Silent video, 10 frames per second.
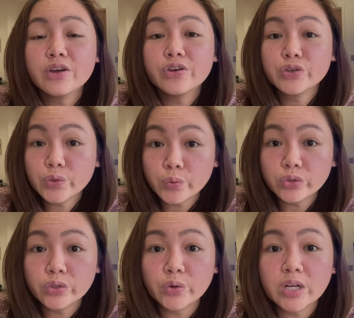you
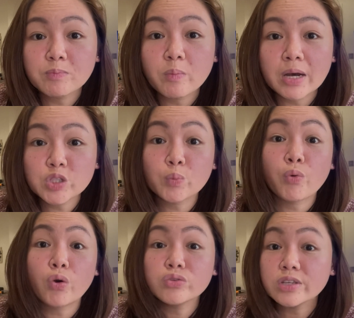would know na pumasok
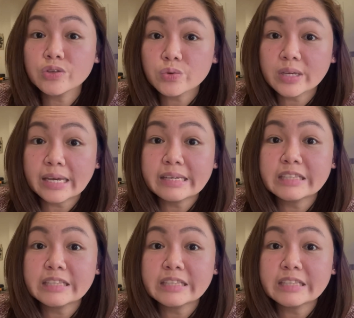po ako sa UK,